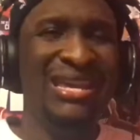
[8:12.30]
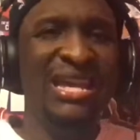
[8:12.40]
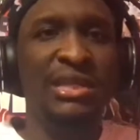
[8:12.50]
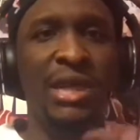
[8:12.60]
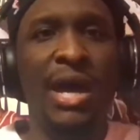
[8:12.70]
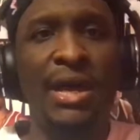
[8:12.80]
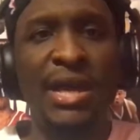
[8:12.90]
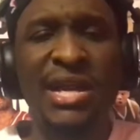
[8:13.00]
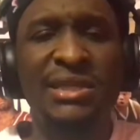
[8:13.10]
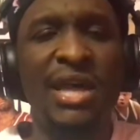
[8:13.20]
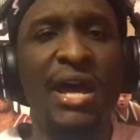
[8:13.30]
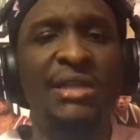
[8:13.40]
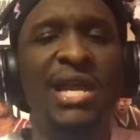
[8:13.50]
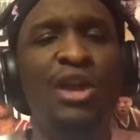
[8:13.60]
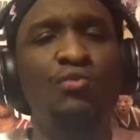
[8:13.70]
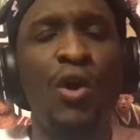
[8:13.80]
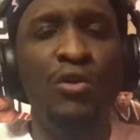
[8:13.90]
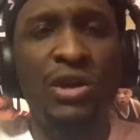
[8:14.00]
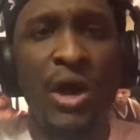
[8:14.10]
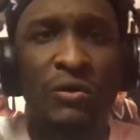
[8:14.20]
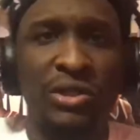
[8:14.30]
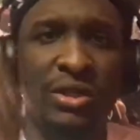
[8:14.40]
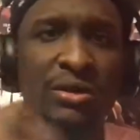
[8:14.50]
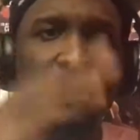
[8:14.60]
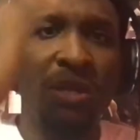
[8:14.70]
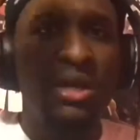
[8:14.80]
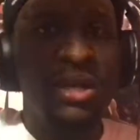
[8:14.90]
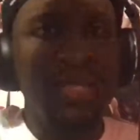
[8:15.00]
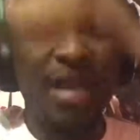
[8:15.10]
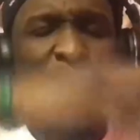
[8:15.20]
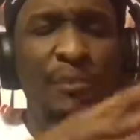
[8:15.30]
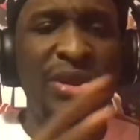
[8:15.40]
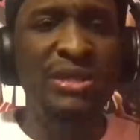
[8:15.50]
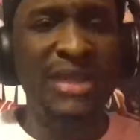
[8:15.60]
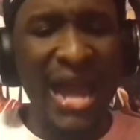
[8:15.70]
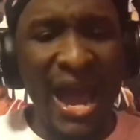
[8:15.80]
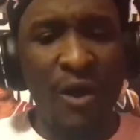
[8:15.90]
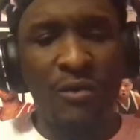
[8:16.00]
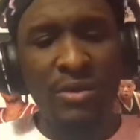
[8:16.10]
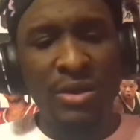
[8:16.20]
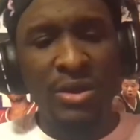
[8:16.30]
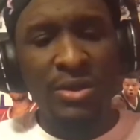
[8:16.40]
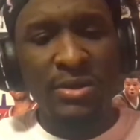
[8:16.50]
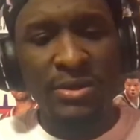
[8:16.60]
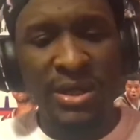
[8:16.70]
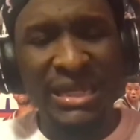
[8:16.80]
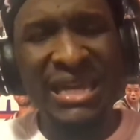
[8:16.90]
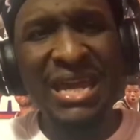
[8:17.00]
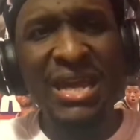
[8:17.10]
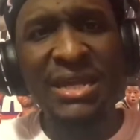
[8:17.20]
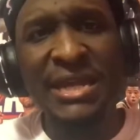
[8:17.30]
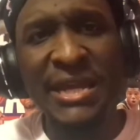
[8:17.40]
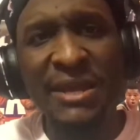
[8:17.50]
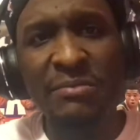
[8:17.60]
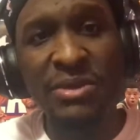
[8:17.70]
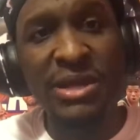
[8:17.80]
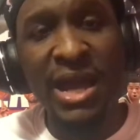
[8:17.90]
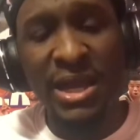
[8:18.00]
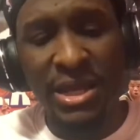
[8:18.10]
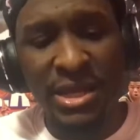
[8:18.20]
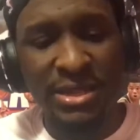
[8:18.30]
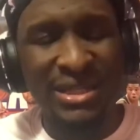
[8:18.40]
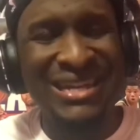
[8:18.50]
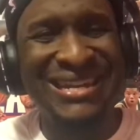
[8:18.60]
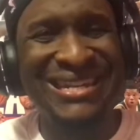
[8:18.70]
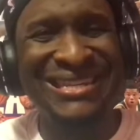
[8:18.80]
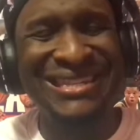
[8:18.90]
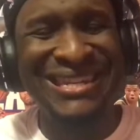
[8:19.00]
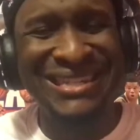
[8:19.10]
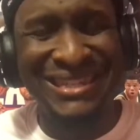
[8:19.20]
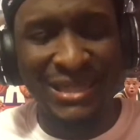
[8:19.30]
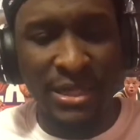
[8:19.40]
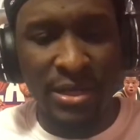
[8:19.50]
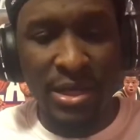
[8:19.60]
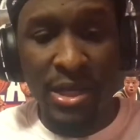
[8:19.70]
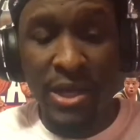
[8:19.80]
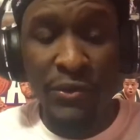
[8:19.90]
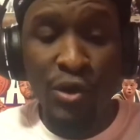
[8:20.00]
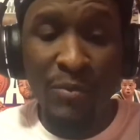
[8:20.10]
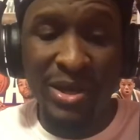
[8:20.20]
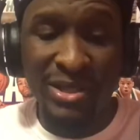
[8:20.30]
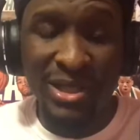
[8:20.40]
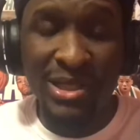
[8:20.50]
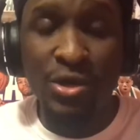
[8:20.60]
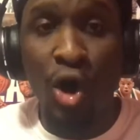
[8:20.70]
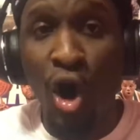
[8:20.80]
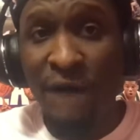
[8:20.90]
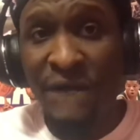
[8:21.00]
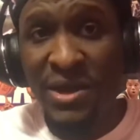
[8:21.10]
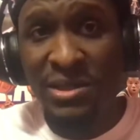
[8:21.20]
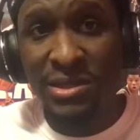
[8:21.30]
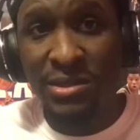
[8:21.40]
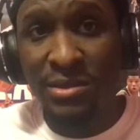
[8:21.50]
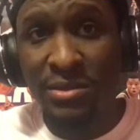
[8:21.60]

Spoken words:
He's like a roller coaster. He's up and down. The key in the NBA is consistency. Either you're going to be consistent on offense